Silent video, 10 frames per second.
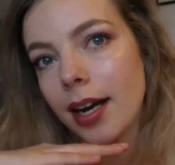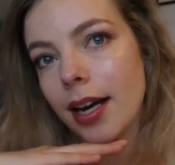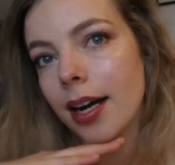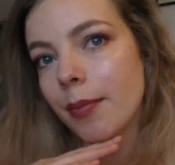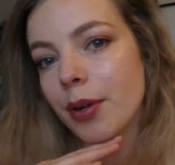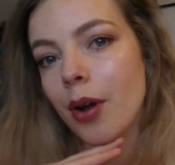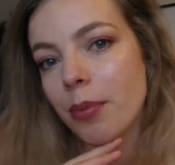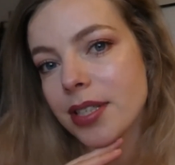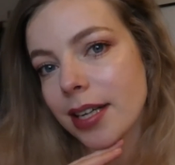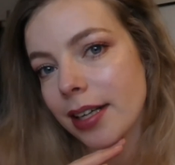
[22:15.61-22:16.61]
Not
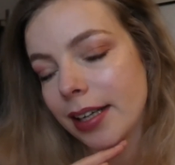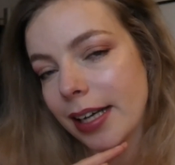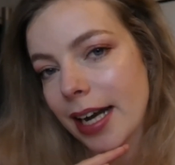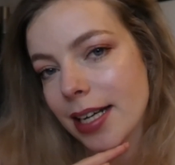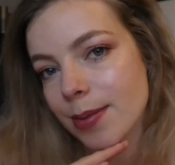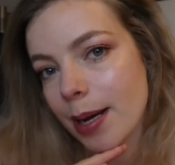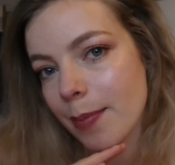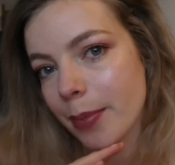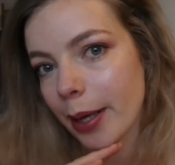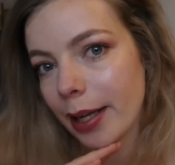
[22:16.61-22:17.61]
particularly
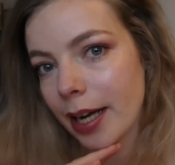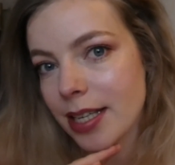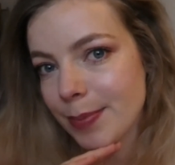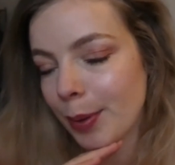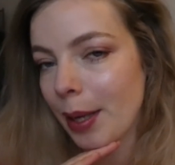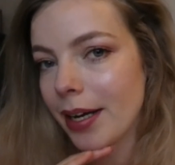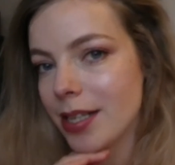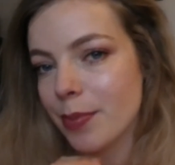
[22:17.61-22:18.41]
expertly applied,